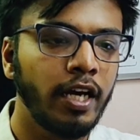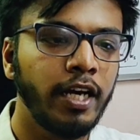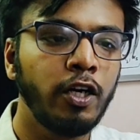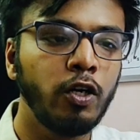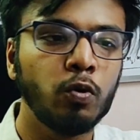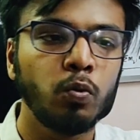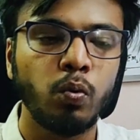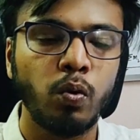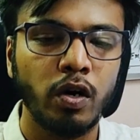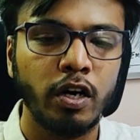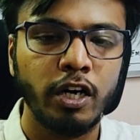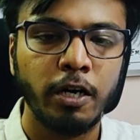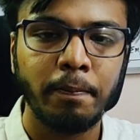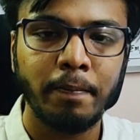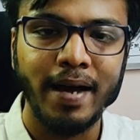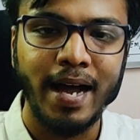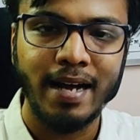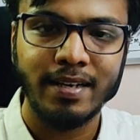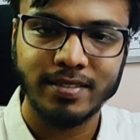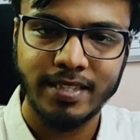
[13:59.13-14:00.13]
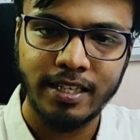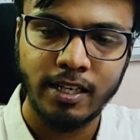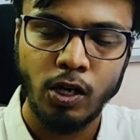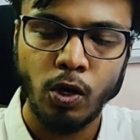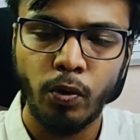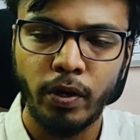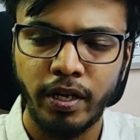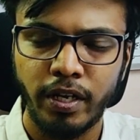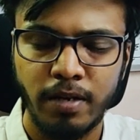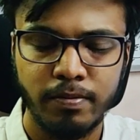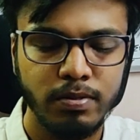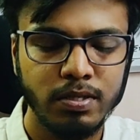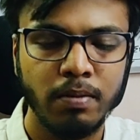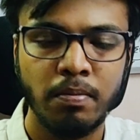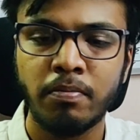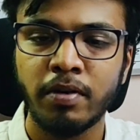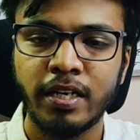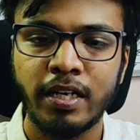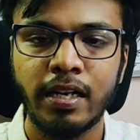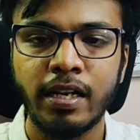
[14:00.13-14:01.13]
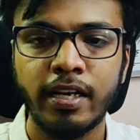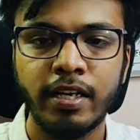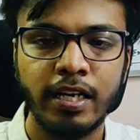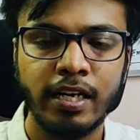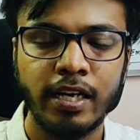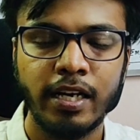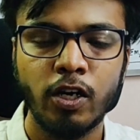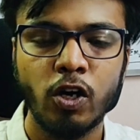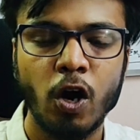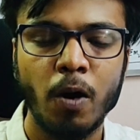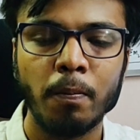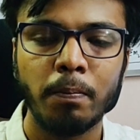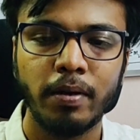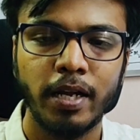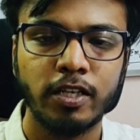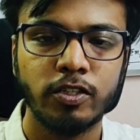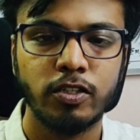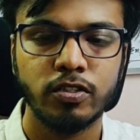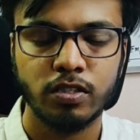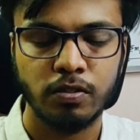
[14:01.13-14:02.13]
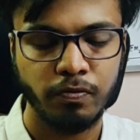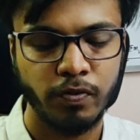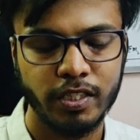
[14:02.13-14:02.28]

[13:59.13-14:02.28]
into word banks and looking up some really complex or